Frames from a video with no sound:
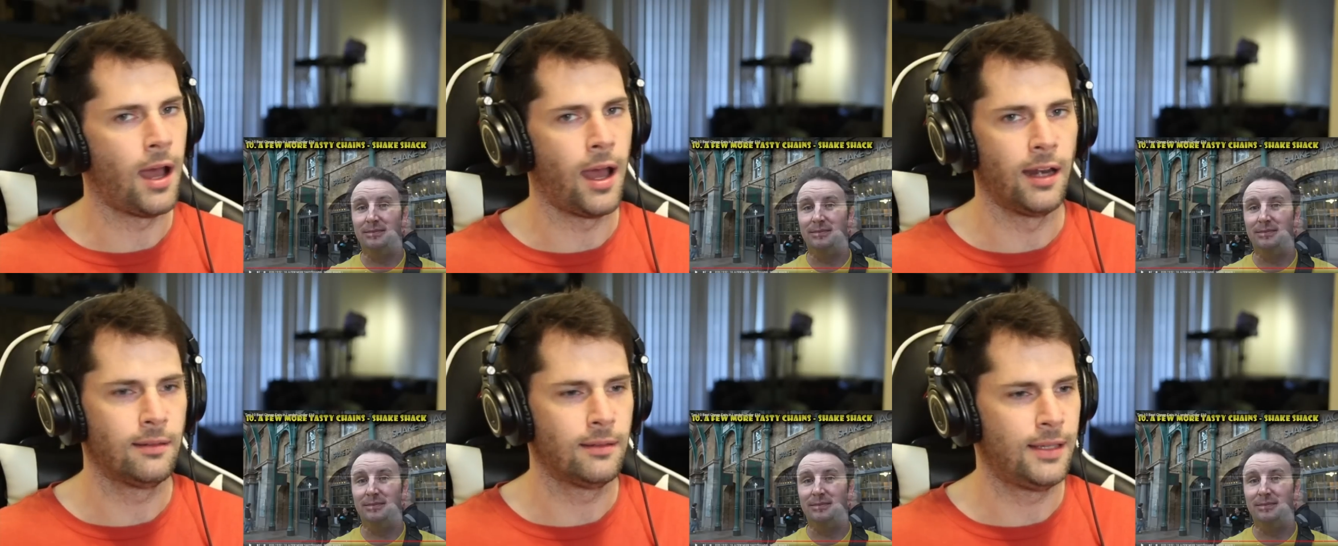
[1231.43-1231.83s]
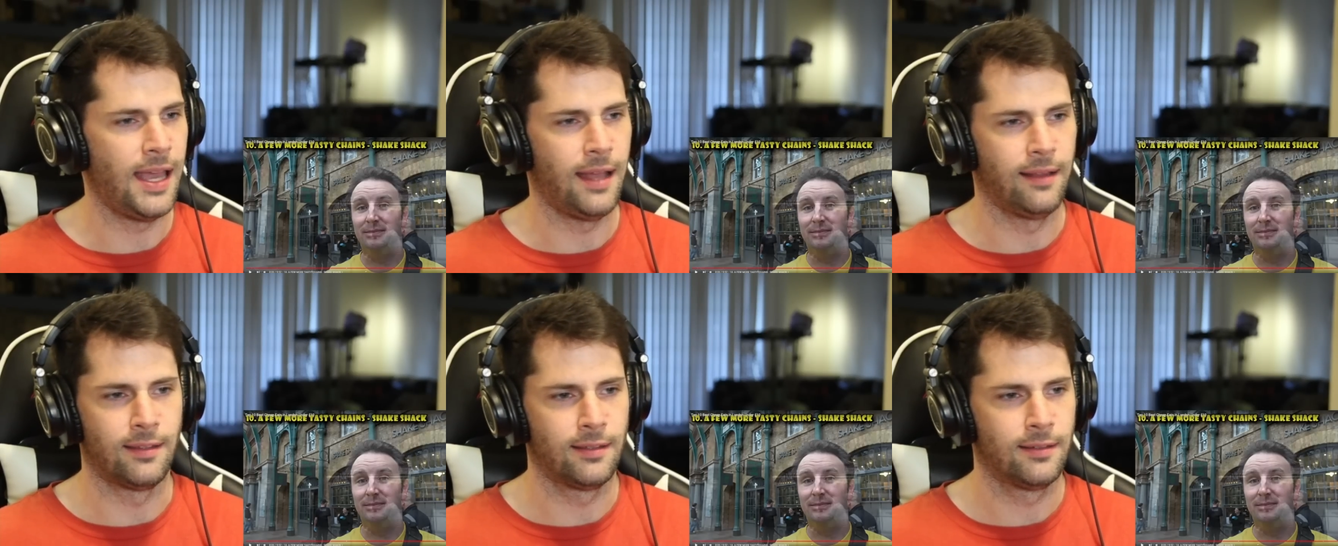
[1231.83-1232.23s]
Speaker 1: not
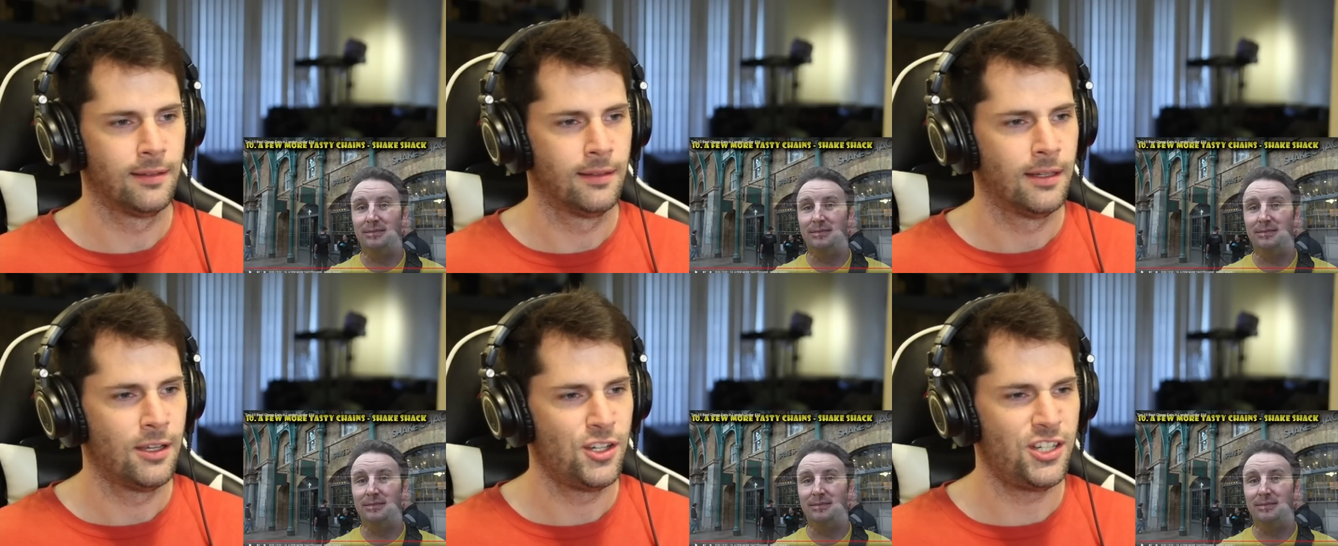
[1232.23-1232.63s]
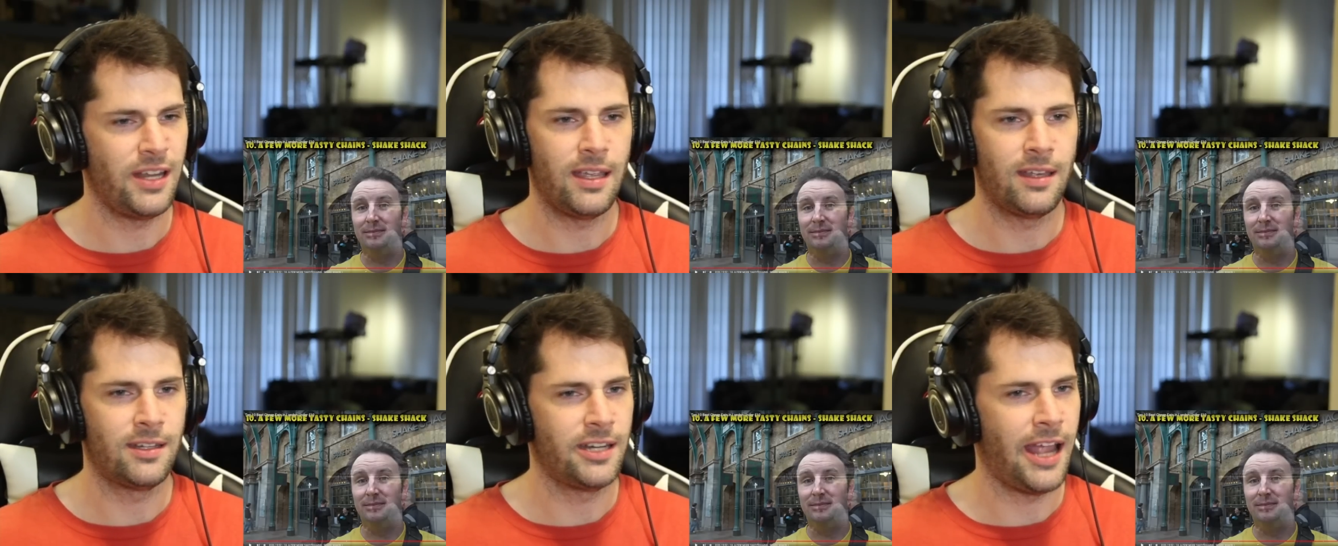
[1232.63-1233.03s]
get
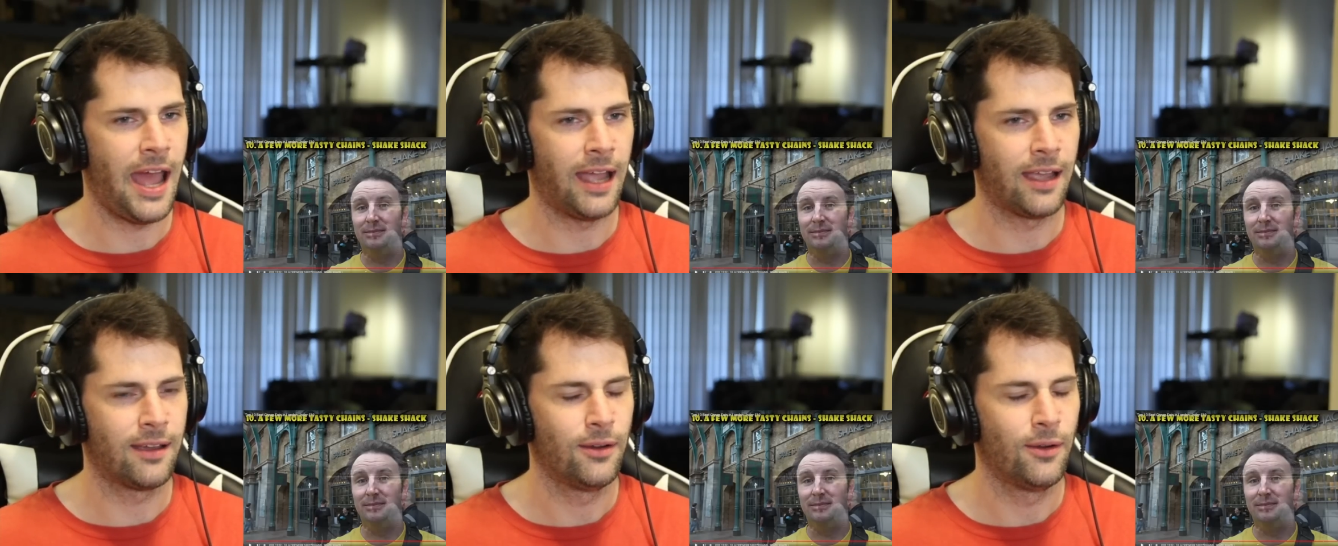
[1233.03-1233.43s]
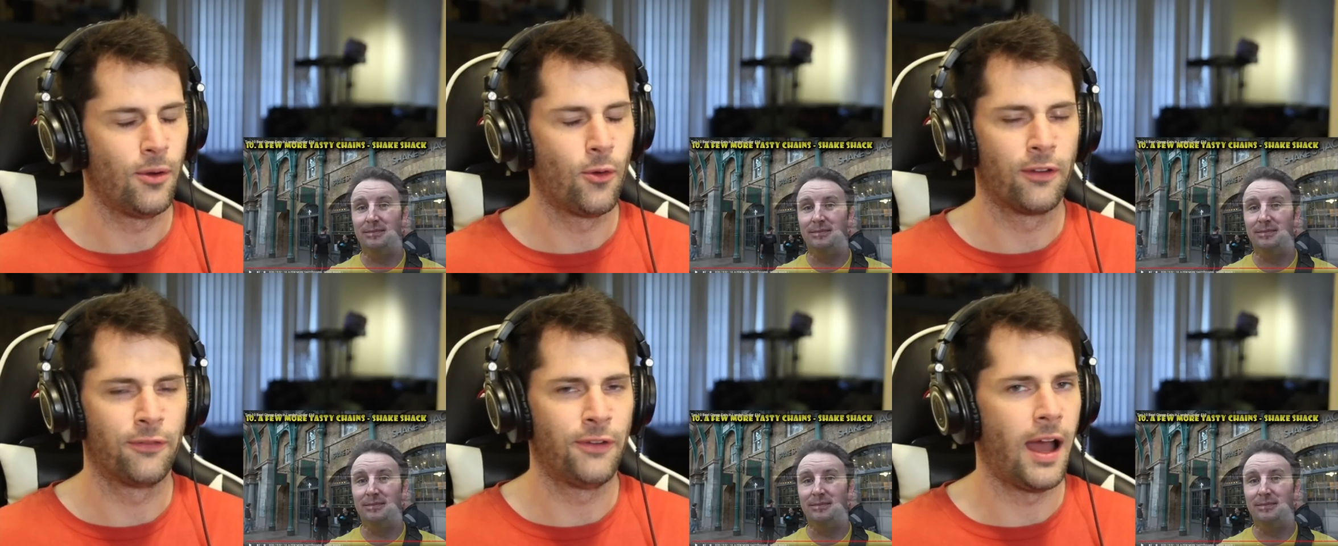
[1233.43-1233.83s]
Shake Shack
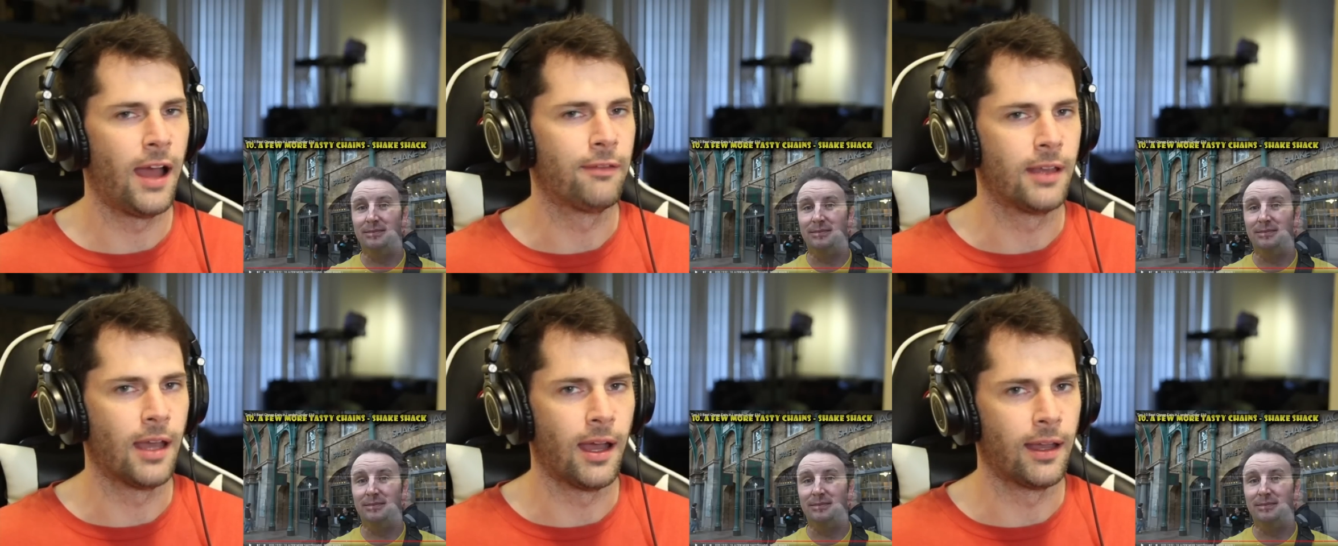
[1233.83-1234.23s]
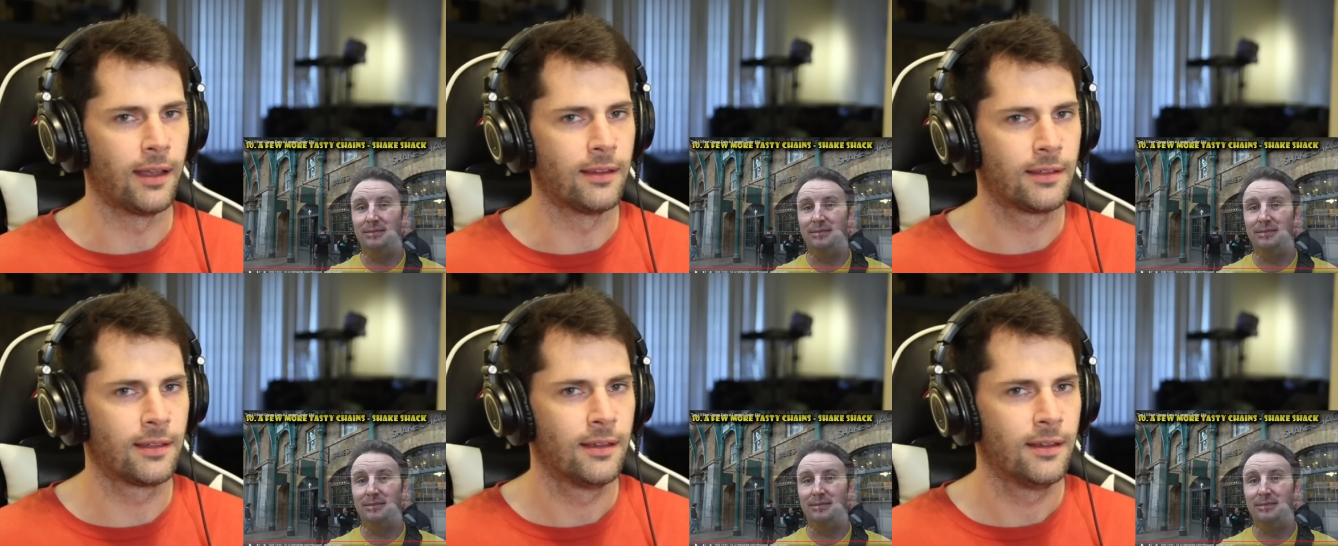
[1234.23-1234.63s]
or Five
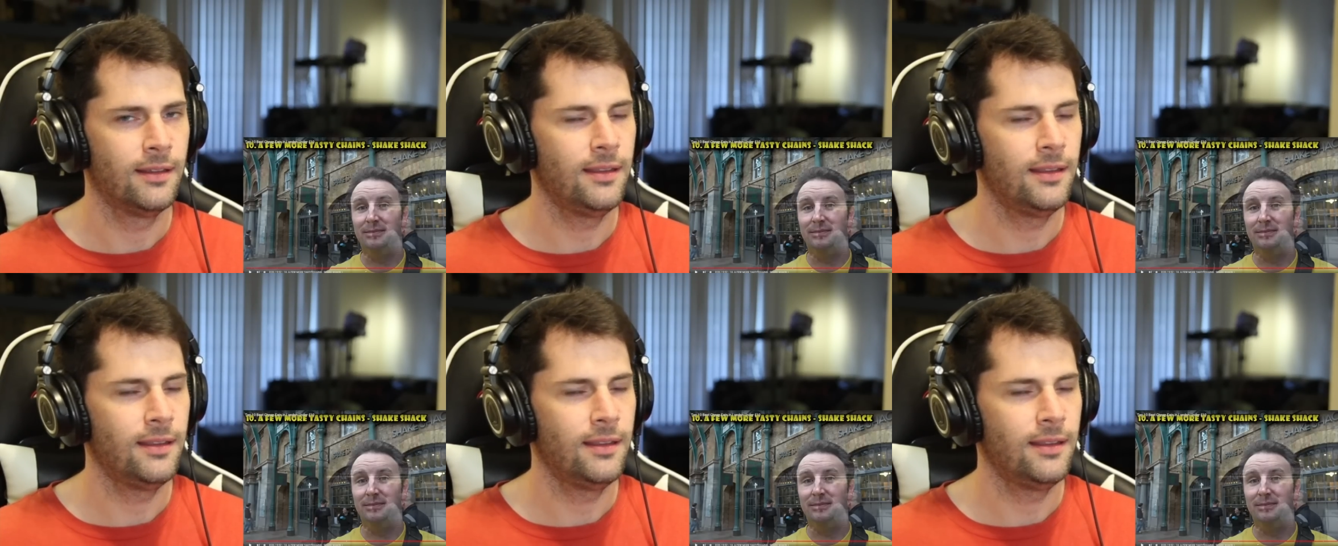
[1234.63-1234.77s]
Guys.